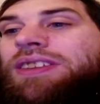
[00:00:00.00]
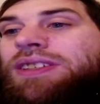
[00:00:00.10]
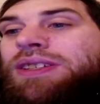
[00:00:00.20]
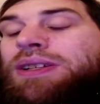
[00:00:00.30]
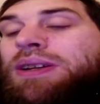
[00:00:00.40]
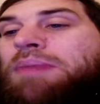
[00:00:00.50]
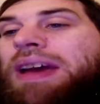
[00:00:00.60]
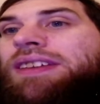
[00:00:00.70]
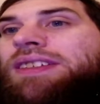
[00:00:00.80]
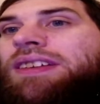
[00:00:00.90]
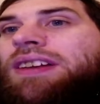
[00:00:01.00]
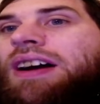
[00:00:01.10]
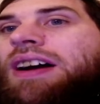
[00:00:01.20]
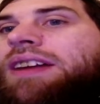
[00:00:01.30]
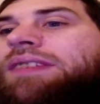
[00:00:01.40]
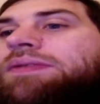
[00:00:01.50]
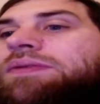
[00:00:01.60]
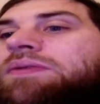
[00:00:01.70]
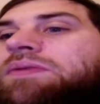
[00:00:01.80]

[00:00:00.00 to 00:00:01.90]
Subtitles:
This is an amazing card.